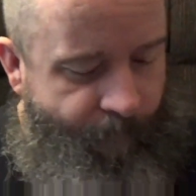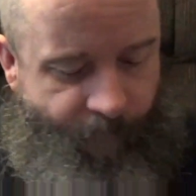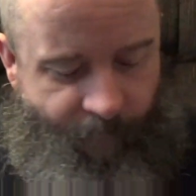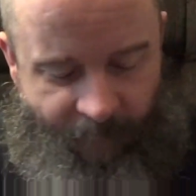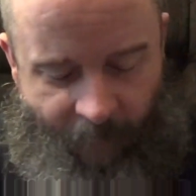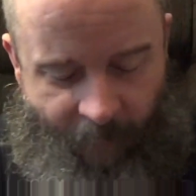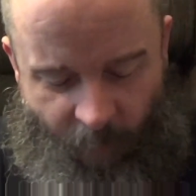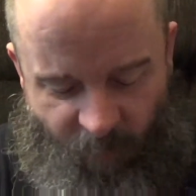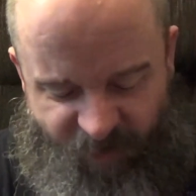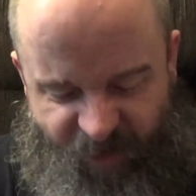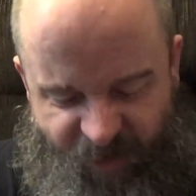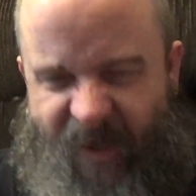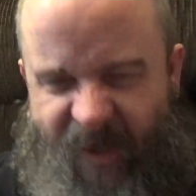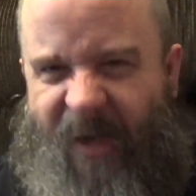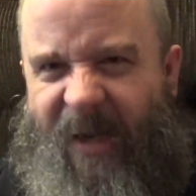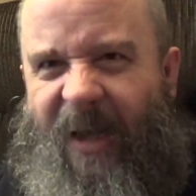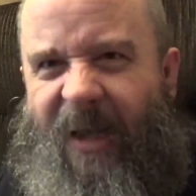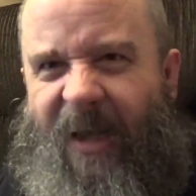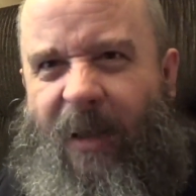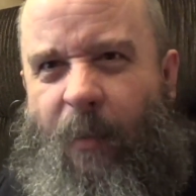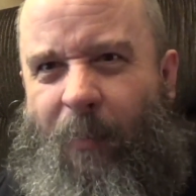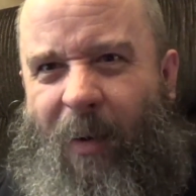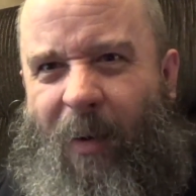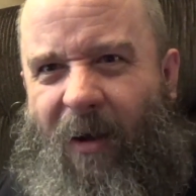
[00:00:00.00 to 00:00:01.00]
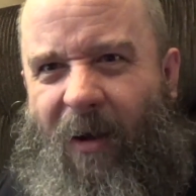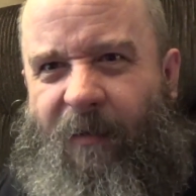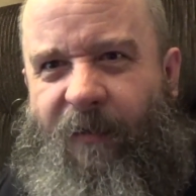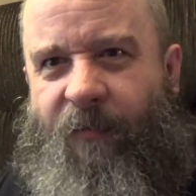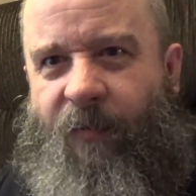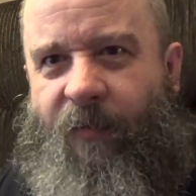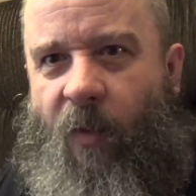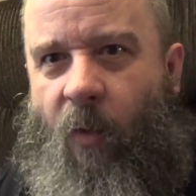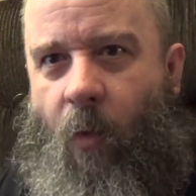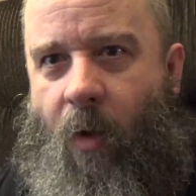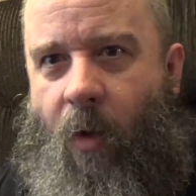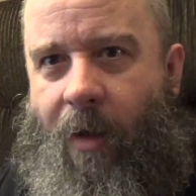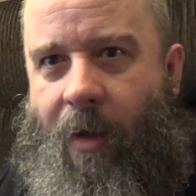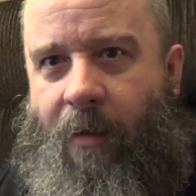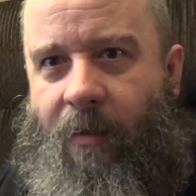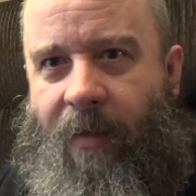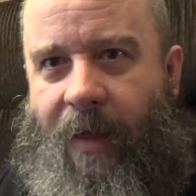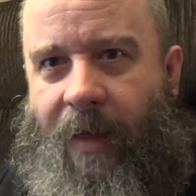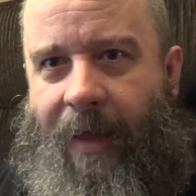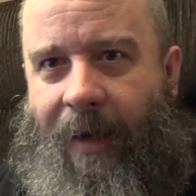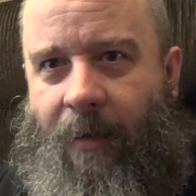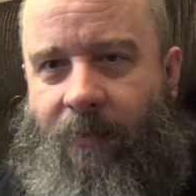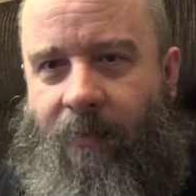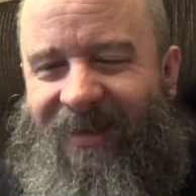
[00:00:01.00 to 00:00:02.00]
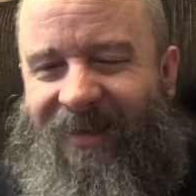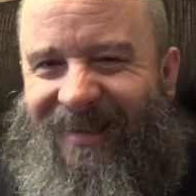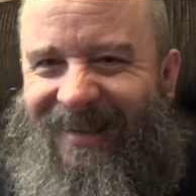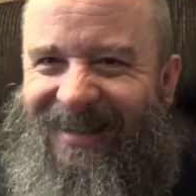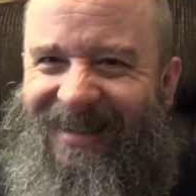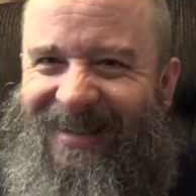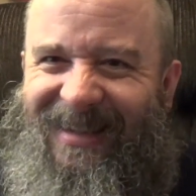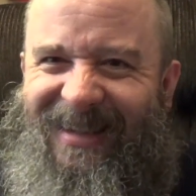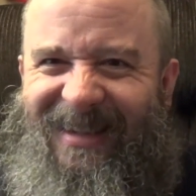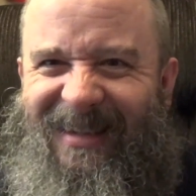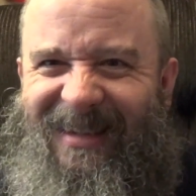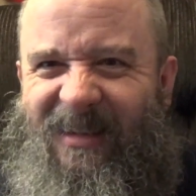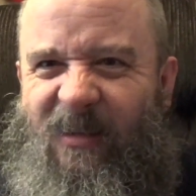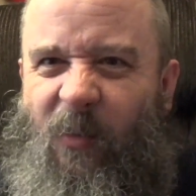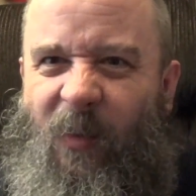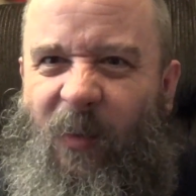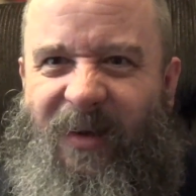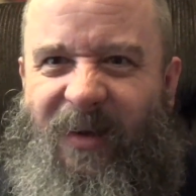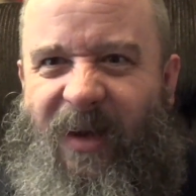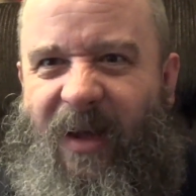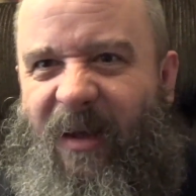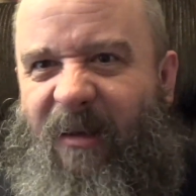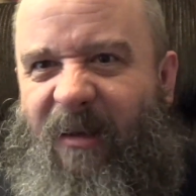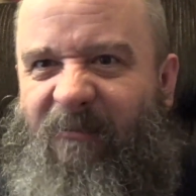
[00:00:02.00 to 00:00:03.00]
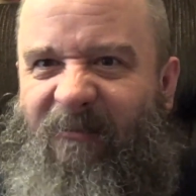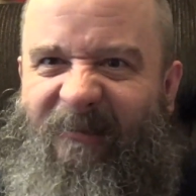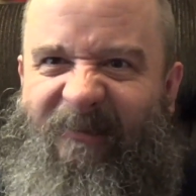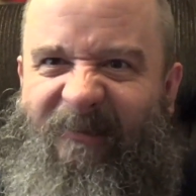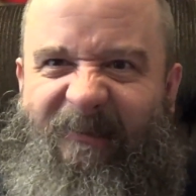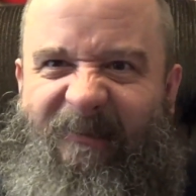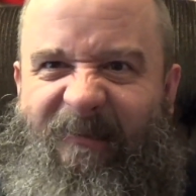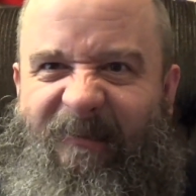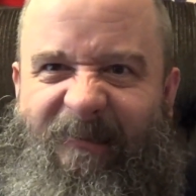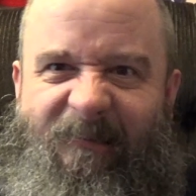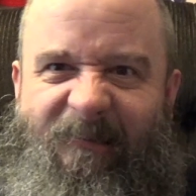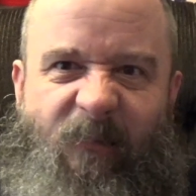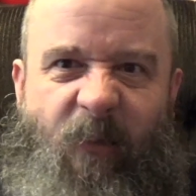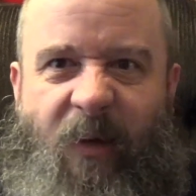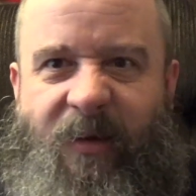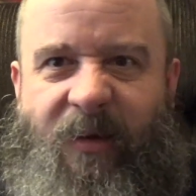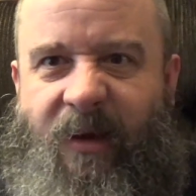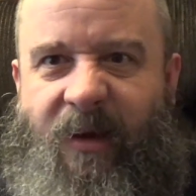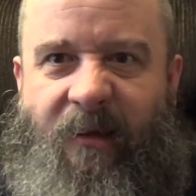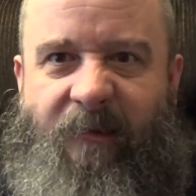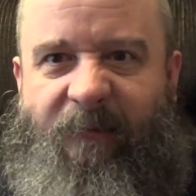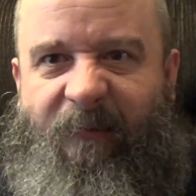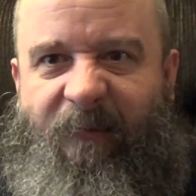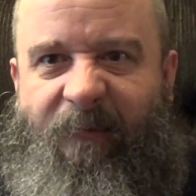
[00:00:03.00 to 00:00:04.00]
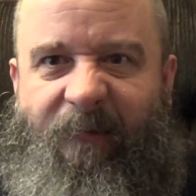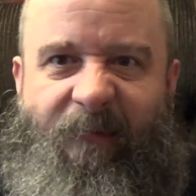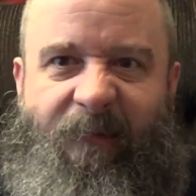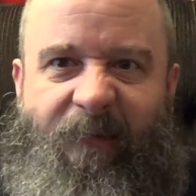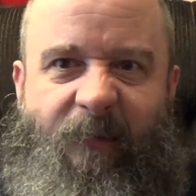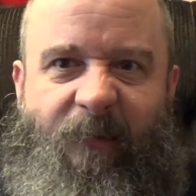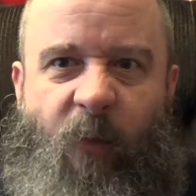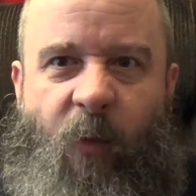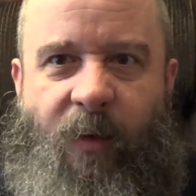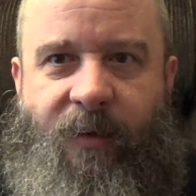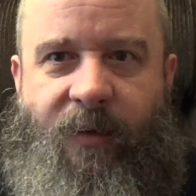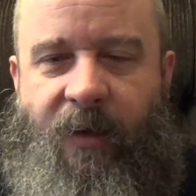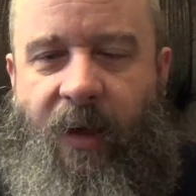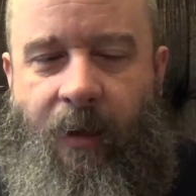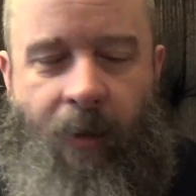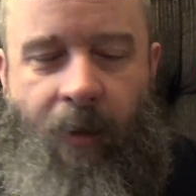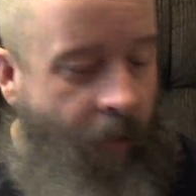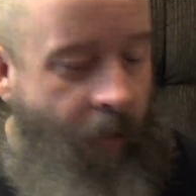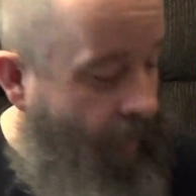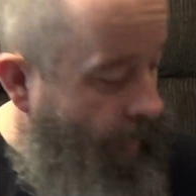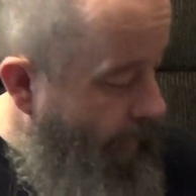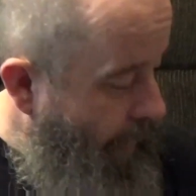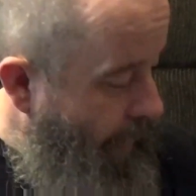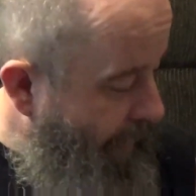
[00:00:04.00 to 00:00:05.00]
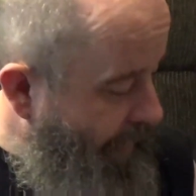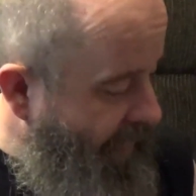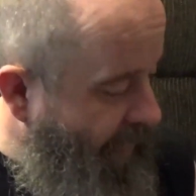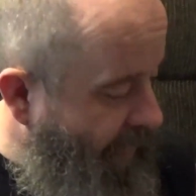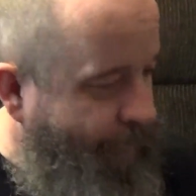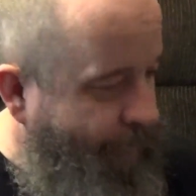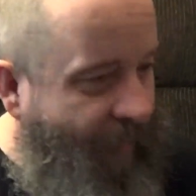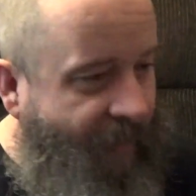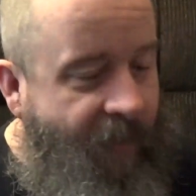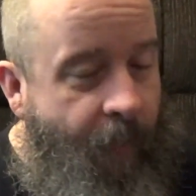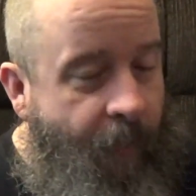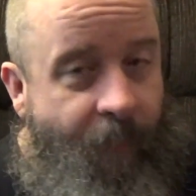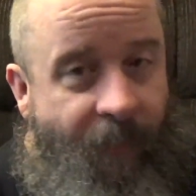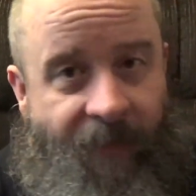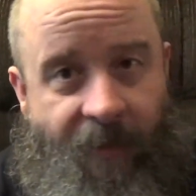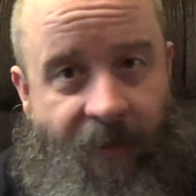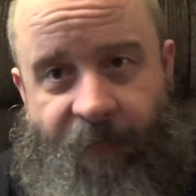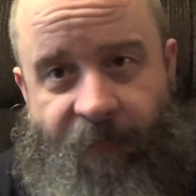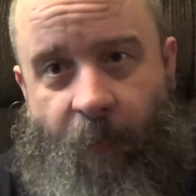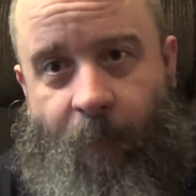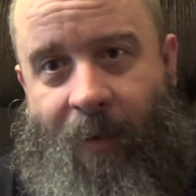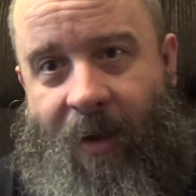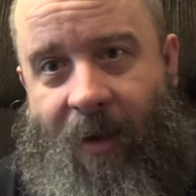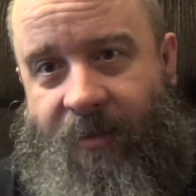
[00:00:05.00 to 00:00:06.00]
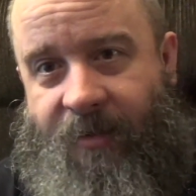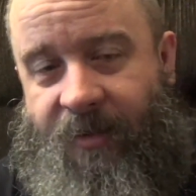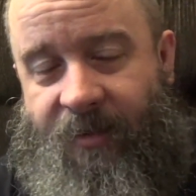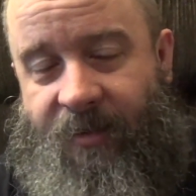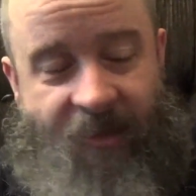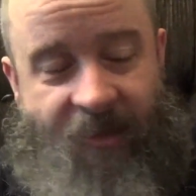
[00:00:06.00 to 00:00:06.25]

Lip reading: They were sitting in the box for a while, and I was like, one day. And then I picked up a different box of